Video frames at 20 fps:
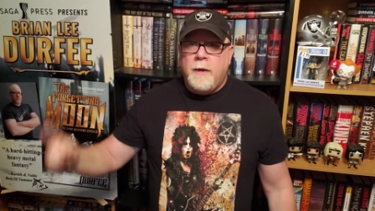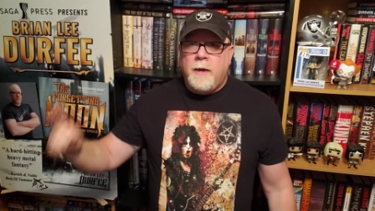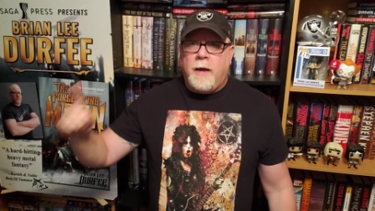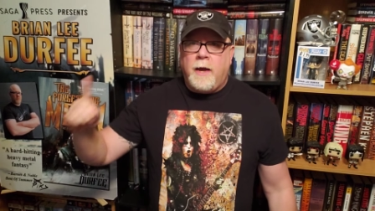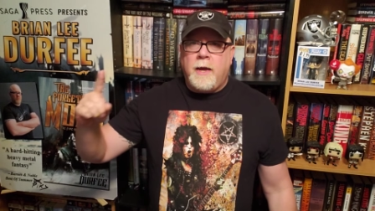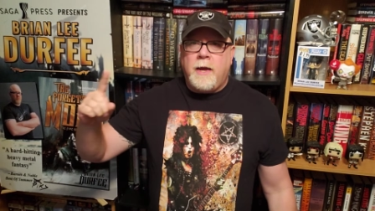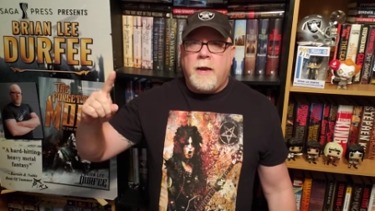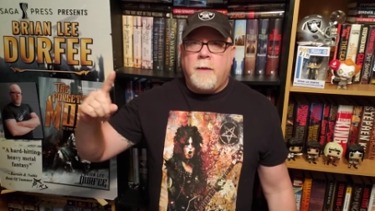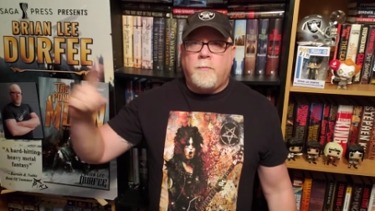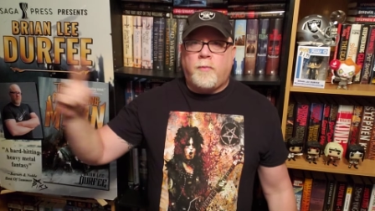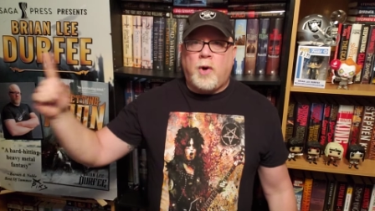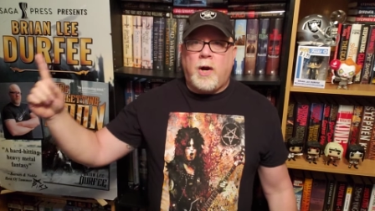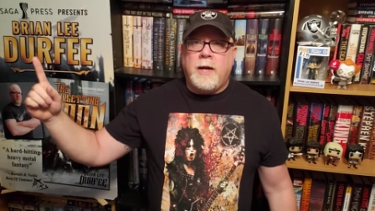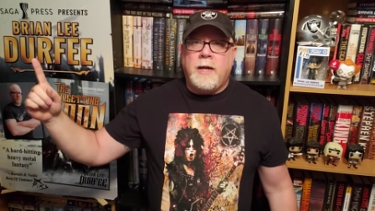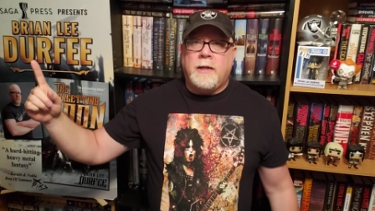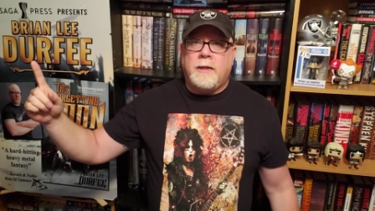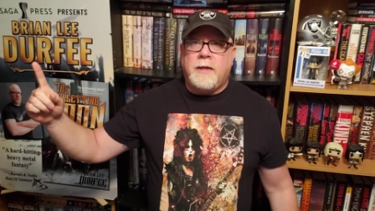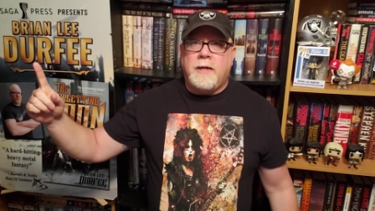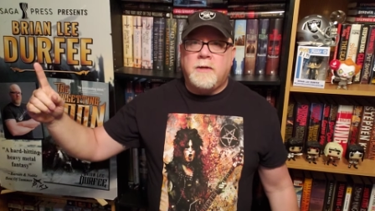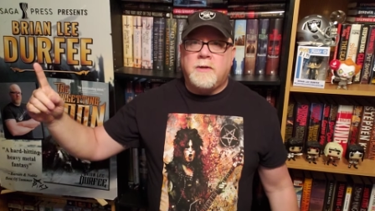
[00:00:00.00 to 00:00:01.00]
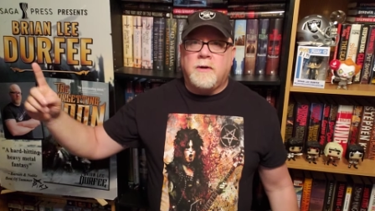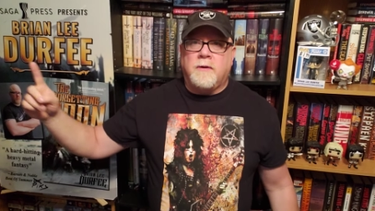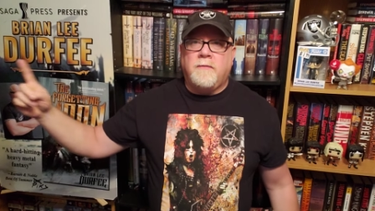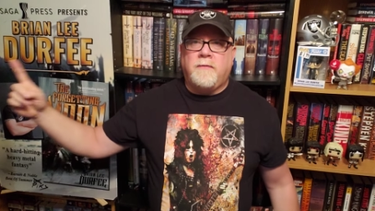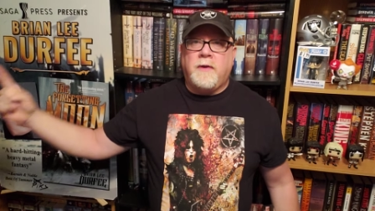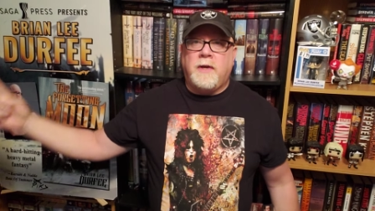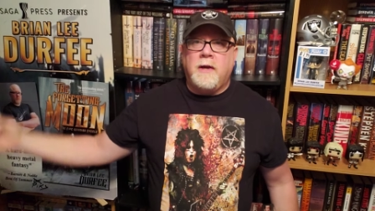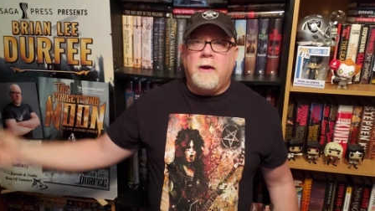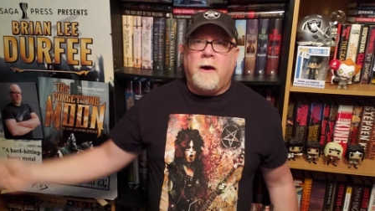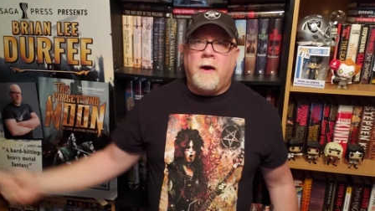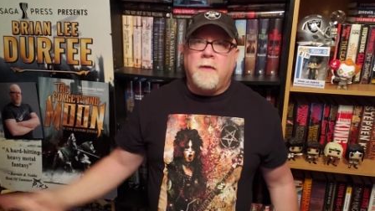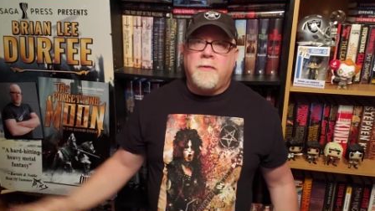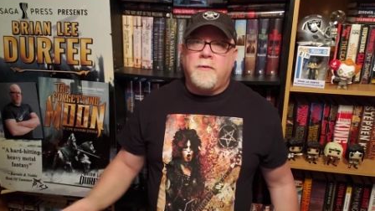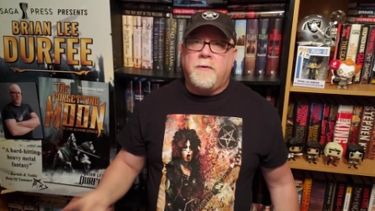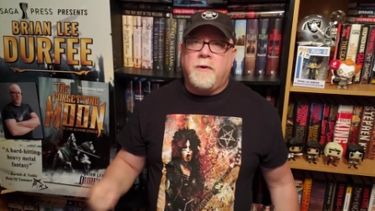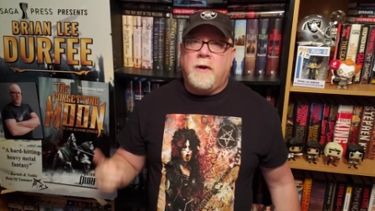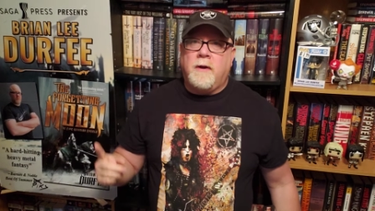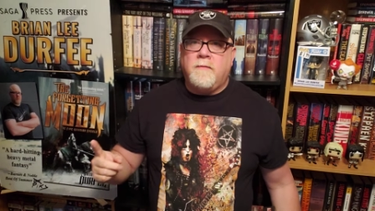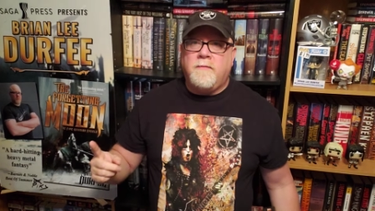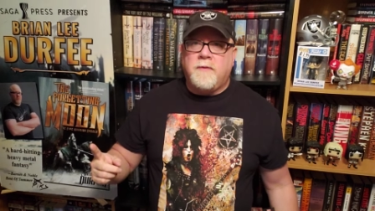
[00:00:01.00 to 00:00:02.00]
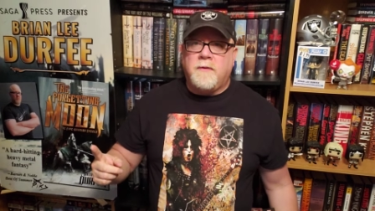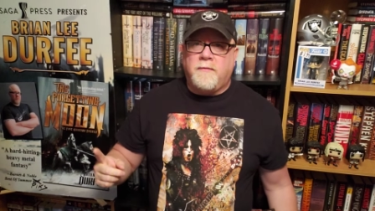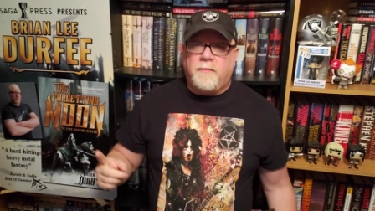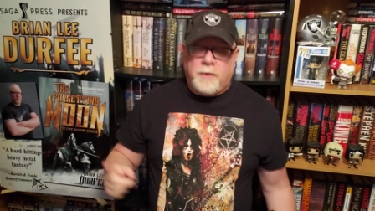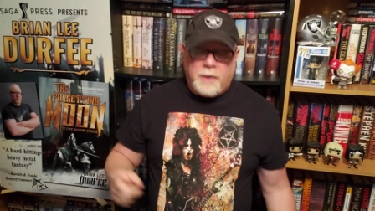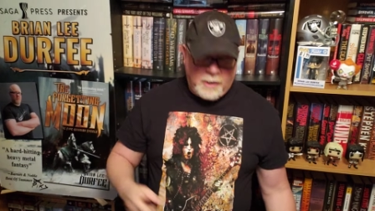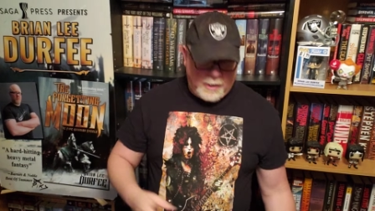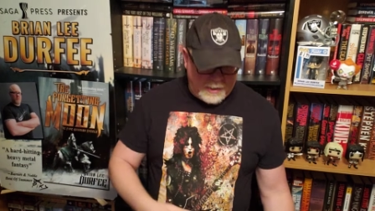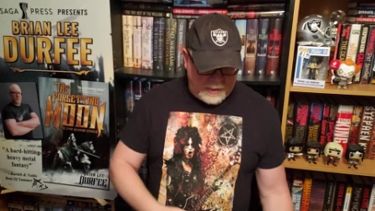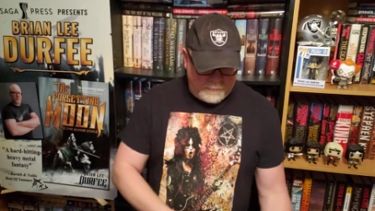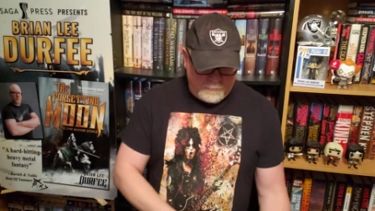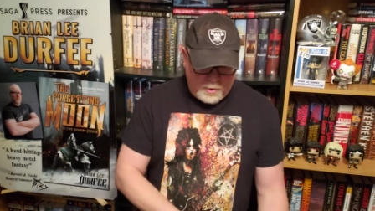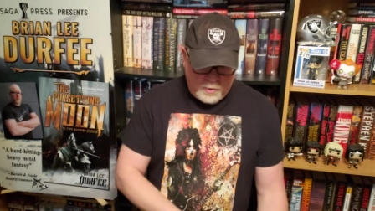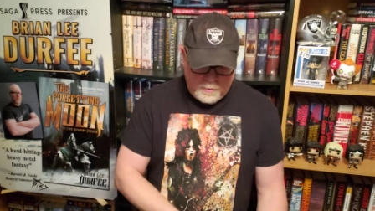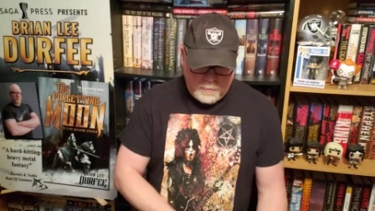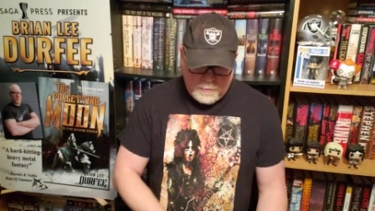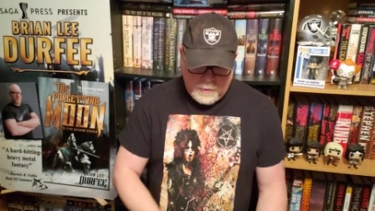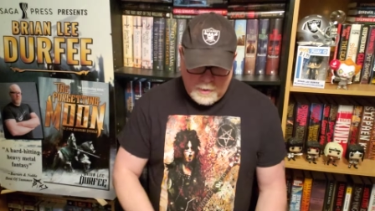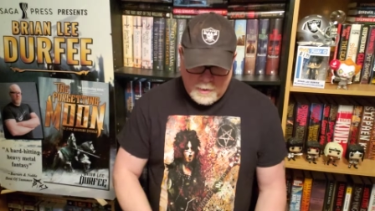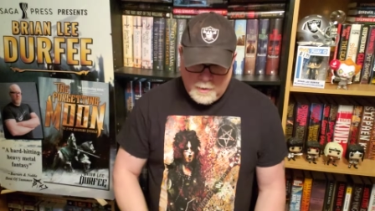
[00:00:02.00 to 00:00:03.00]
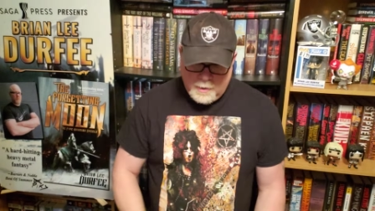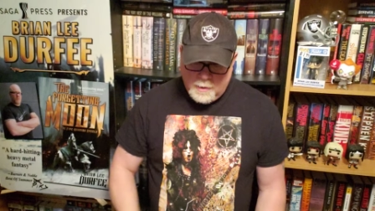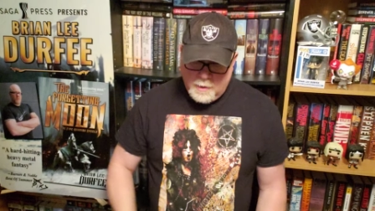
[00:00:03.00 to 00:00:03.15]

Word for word: I am Brian Lee Durfee, author of The Forgetting Moon,